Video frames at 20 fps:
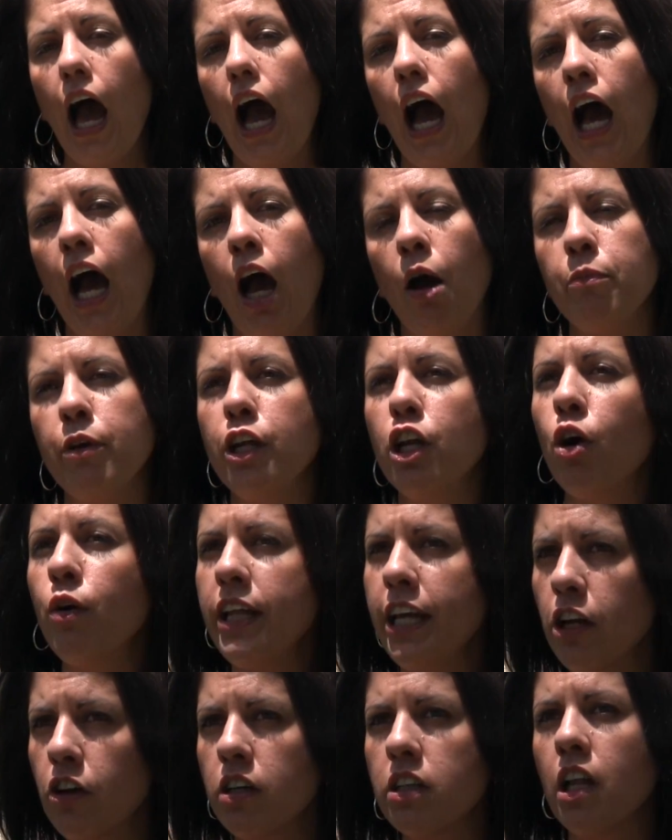You
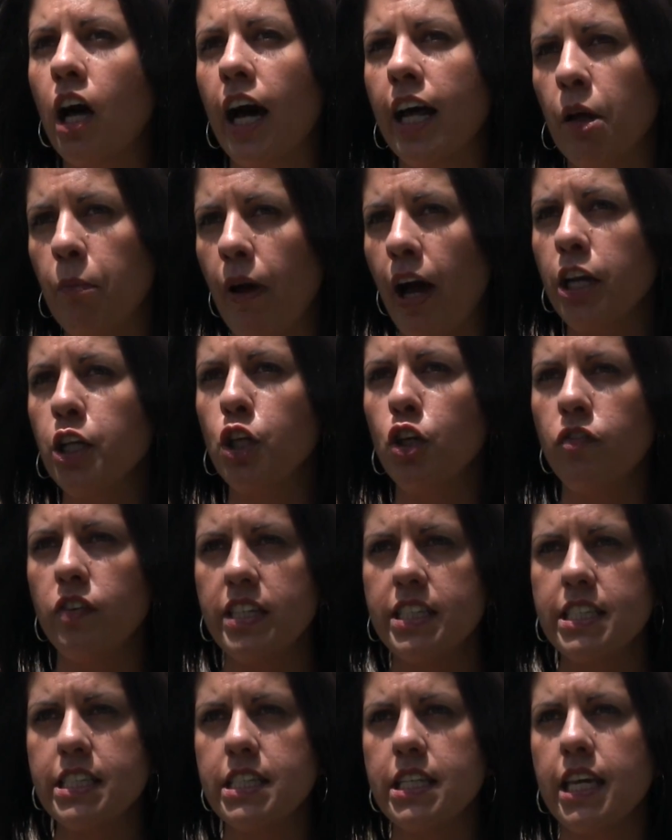don't hear a lot about
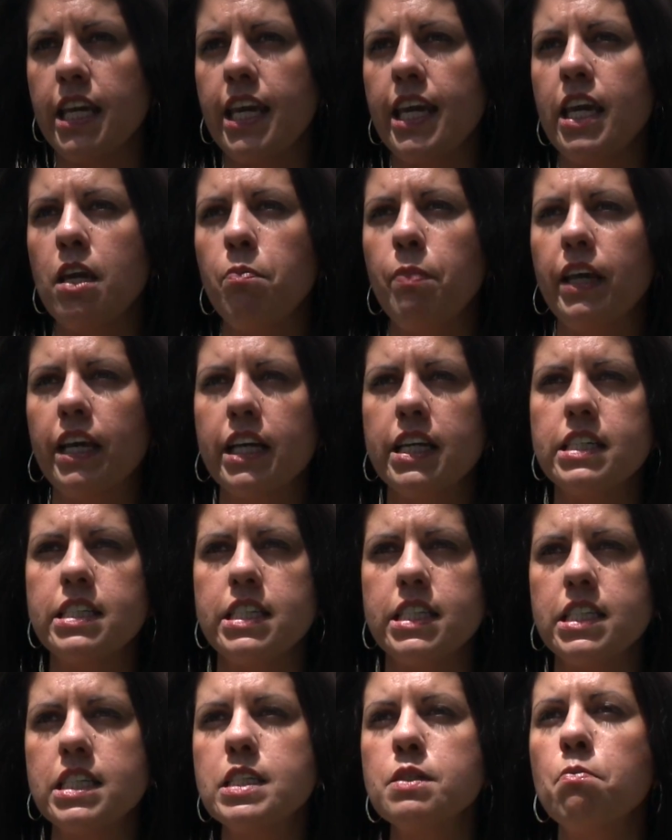UVC
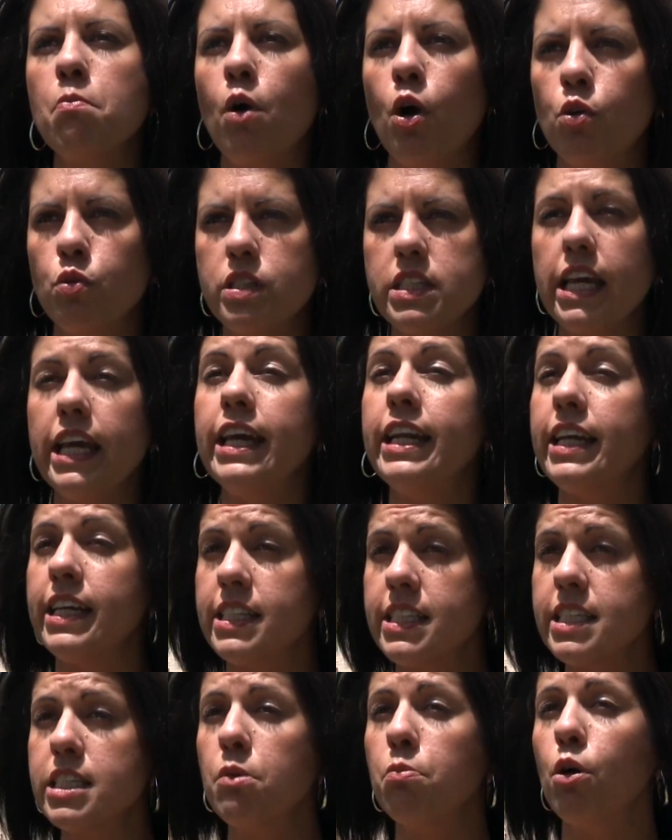because it
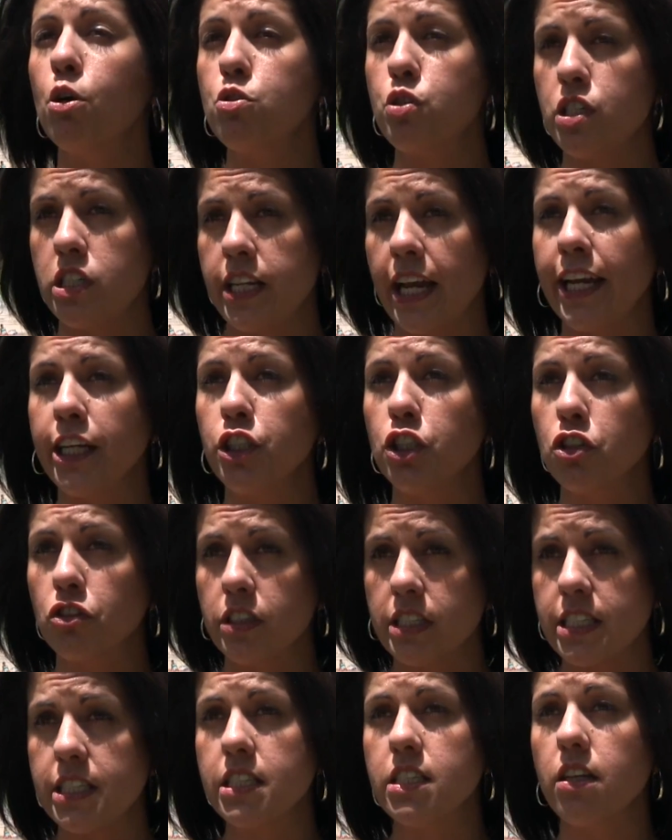is the most
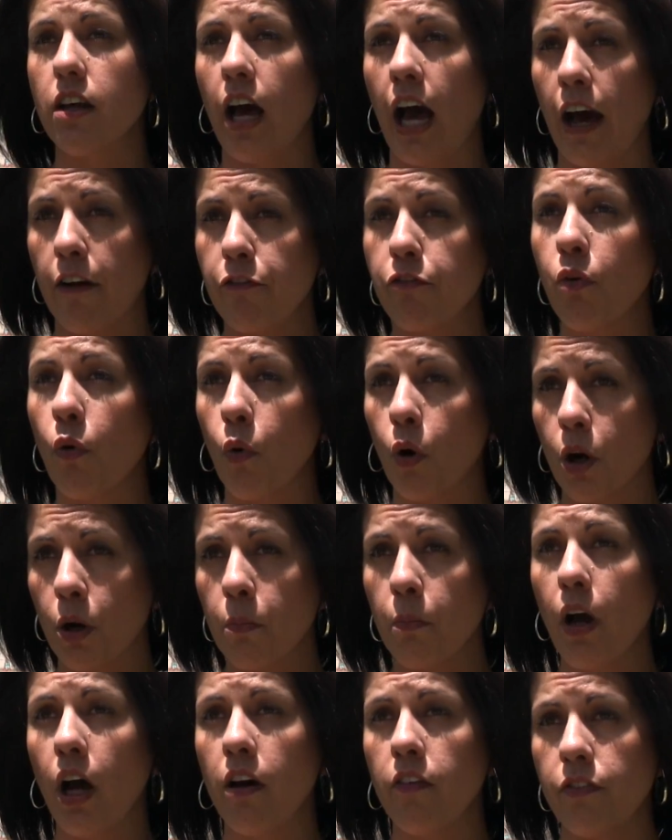dangerous
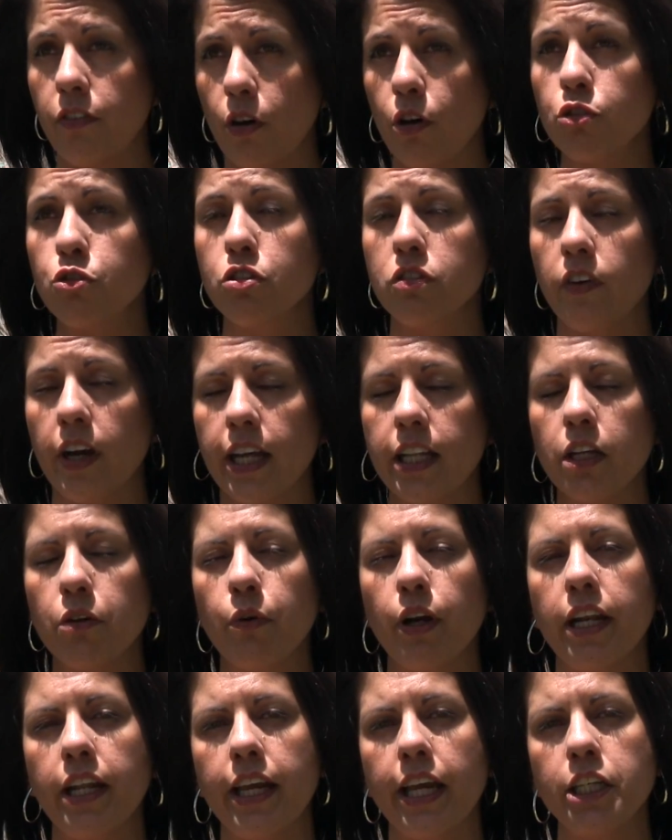form of ultraviolet
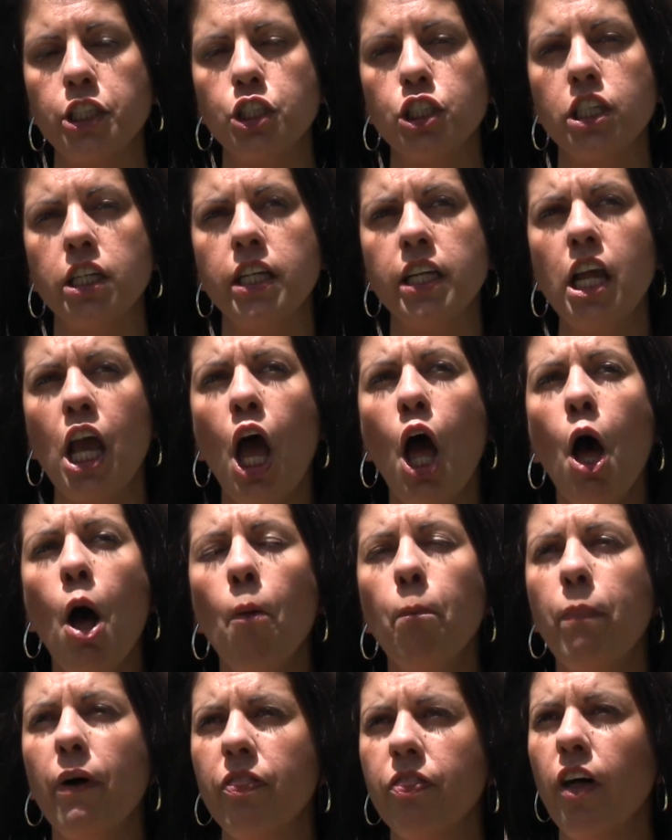radiation,
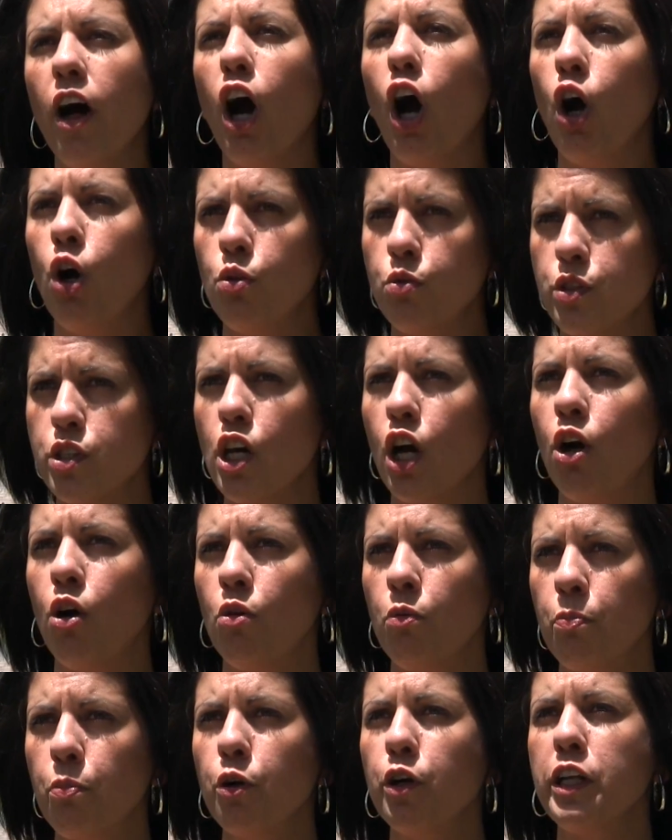but the
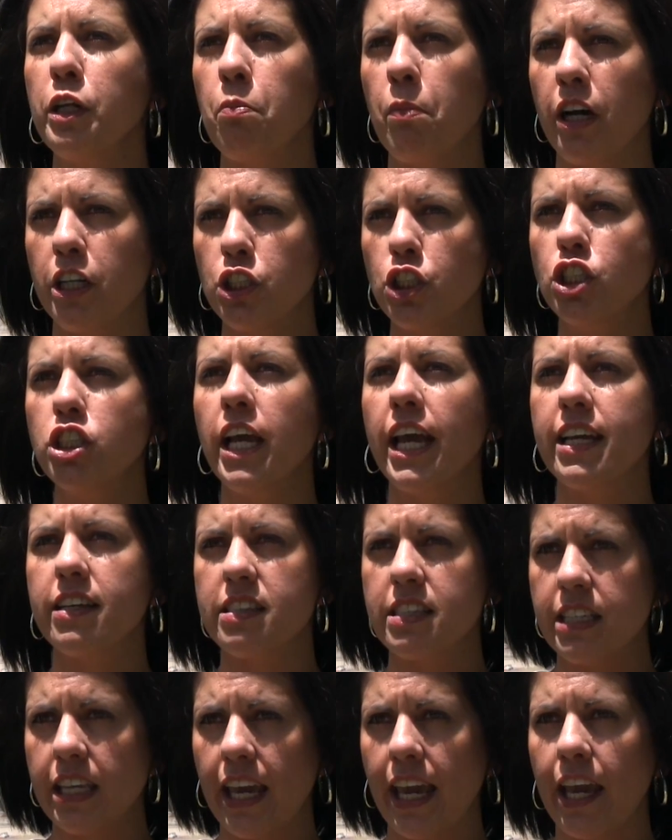ozone pretty much
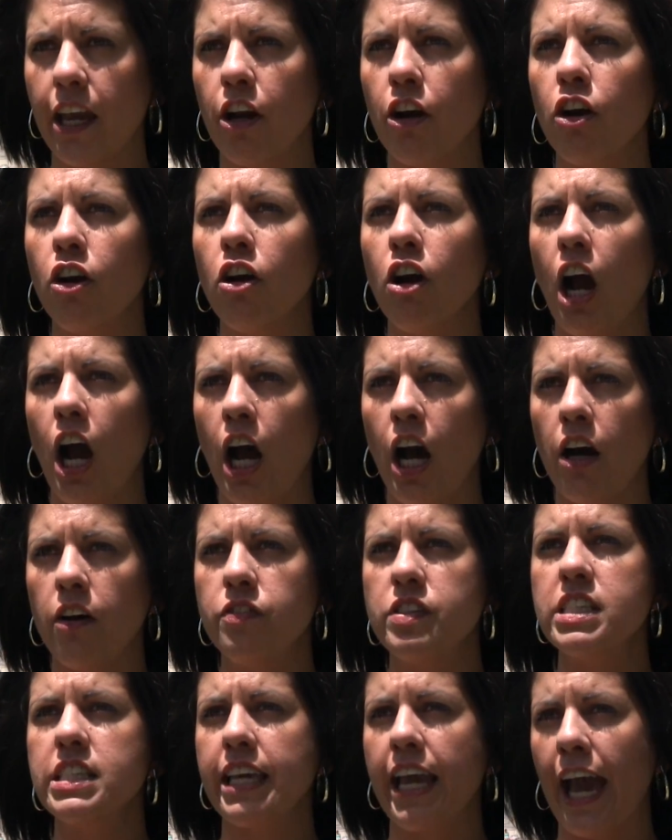takes care
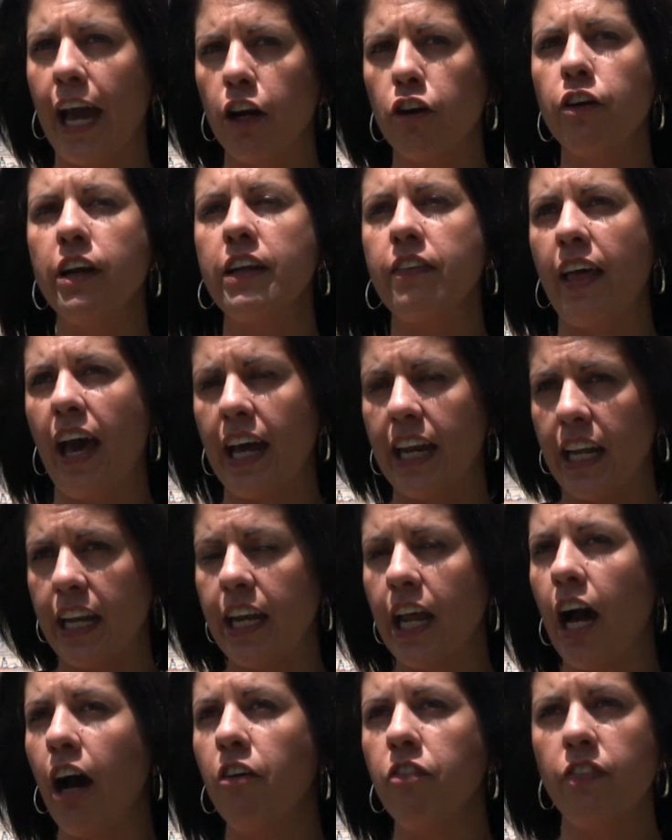of scattering that
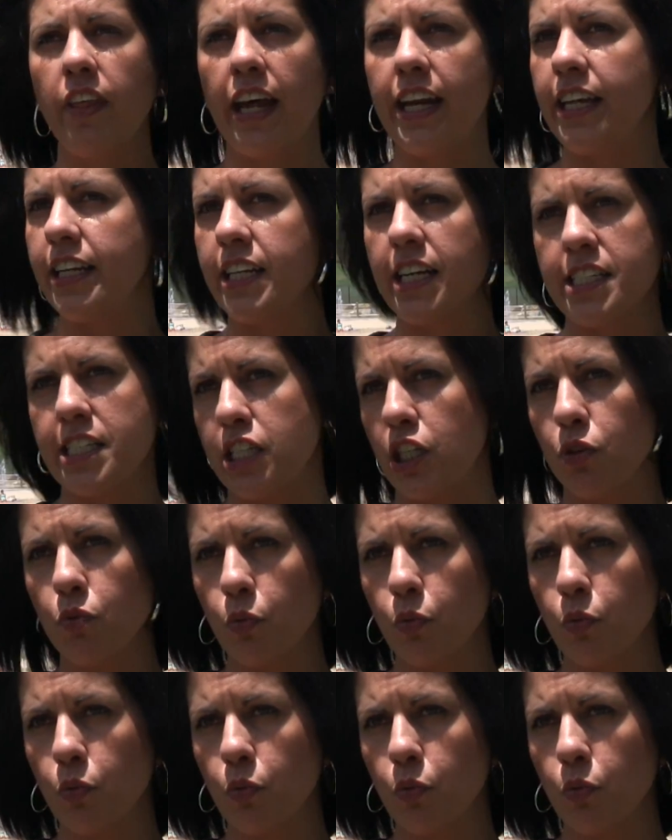enough that it doesn't